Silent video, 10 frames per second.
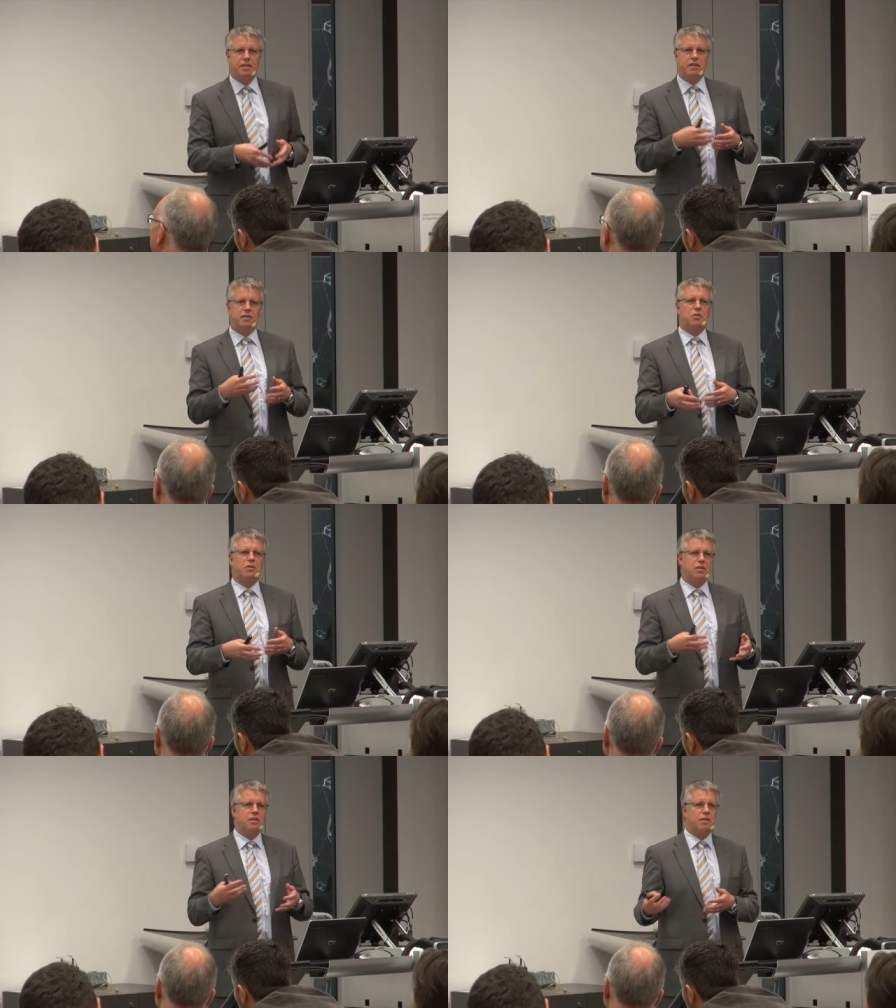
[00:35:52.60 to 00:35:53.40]
they
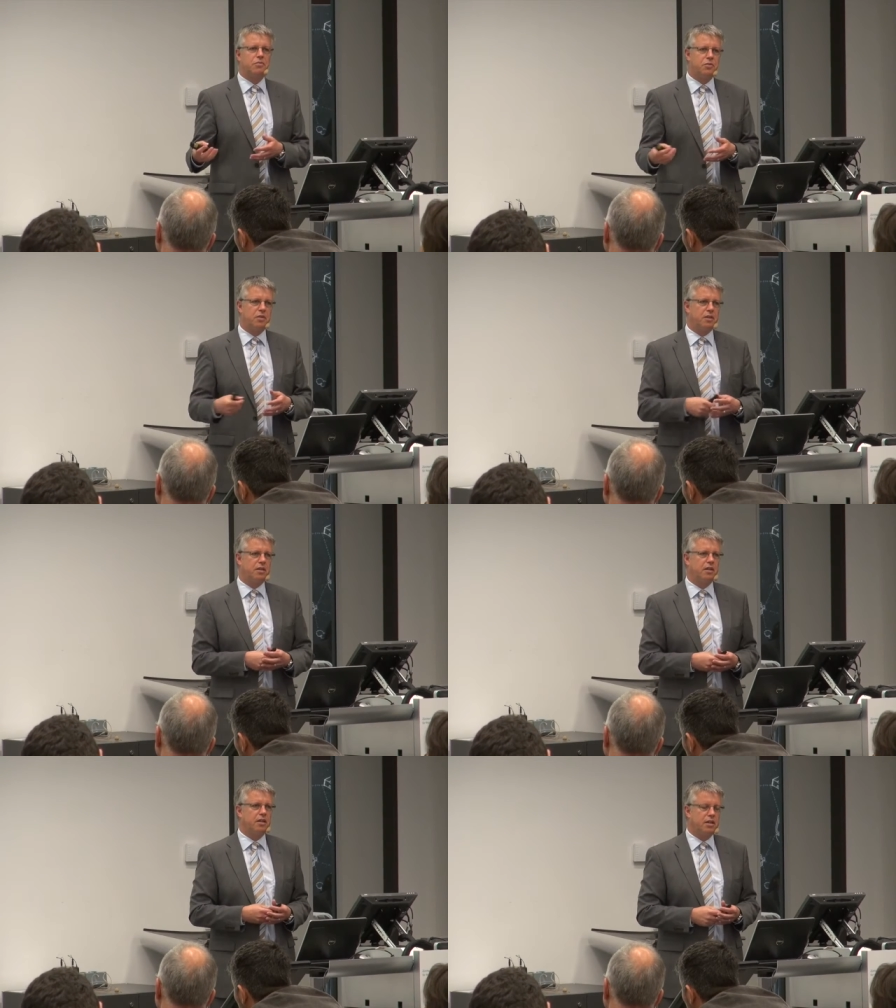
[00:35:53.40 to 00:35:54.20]
certainly
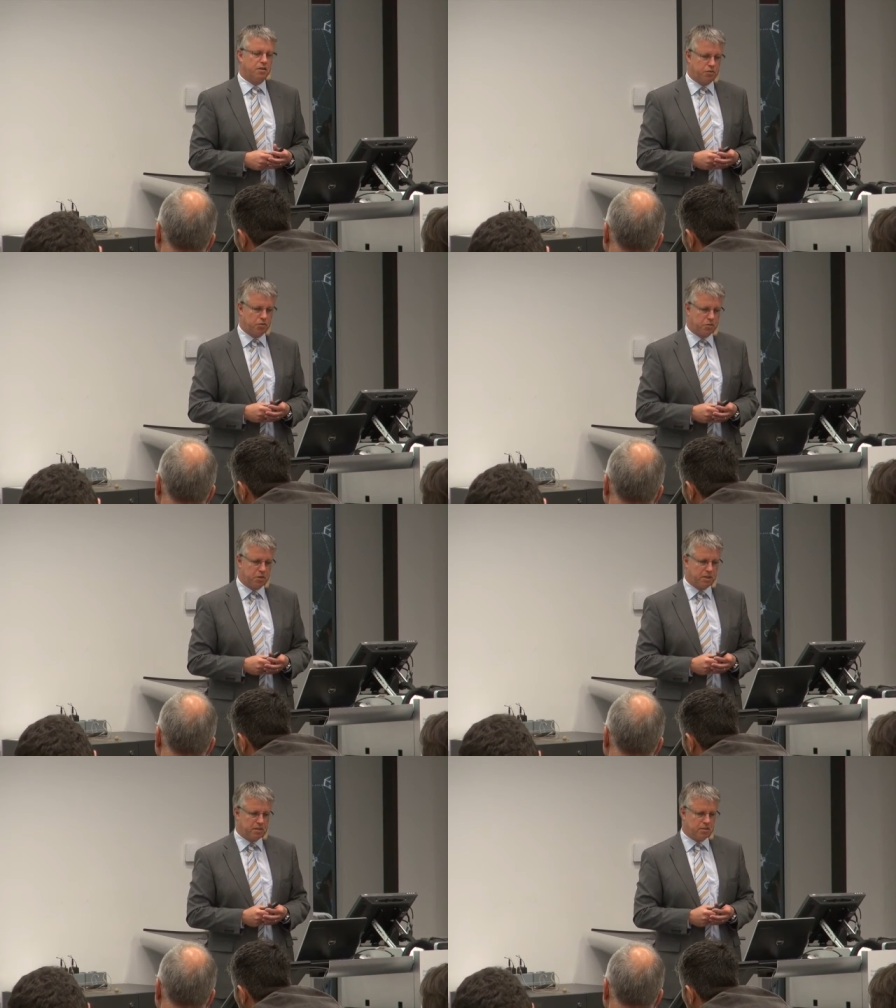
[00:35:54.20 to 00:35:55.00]
differ from
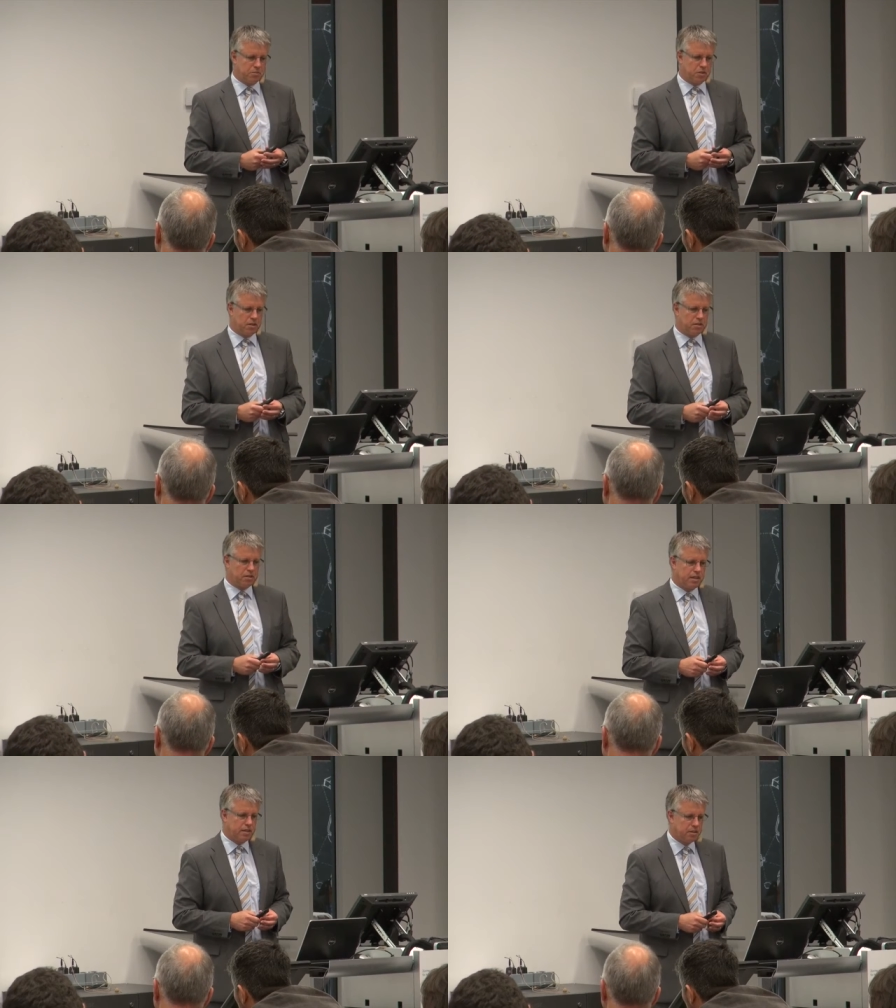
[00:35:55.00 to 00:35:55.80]
the business
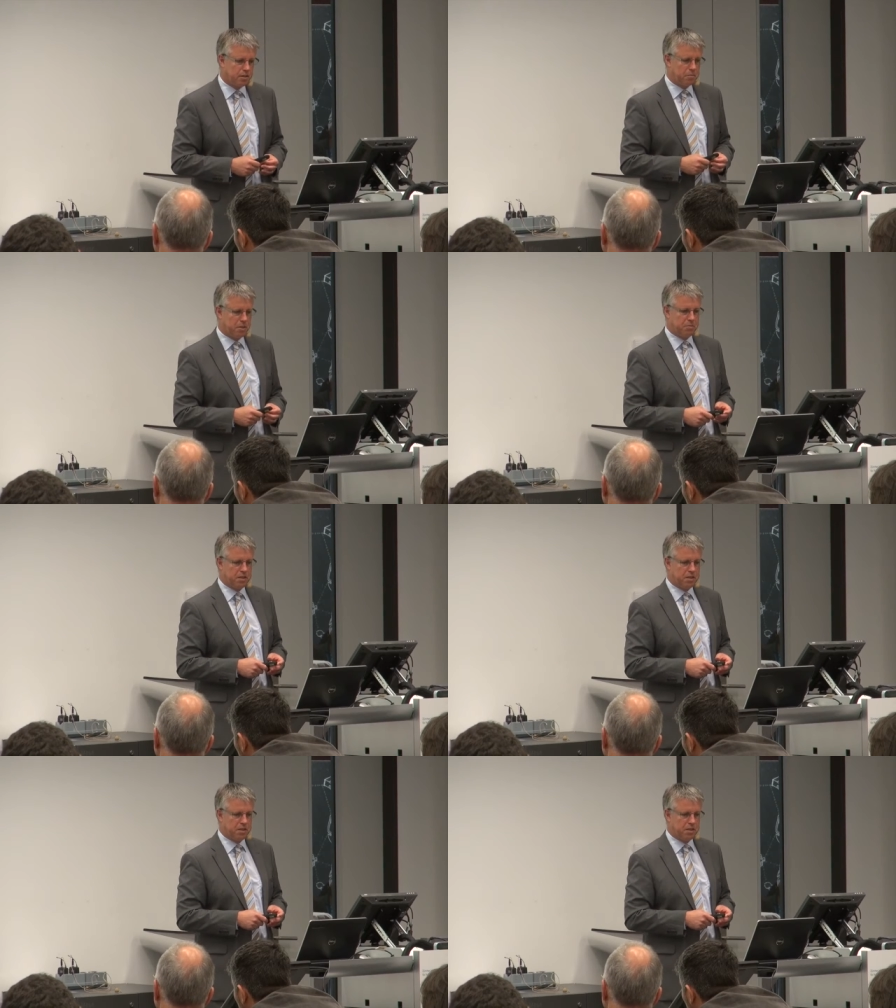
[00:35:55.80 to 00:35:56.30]
models that are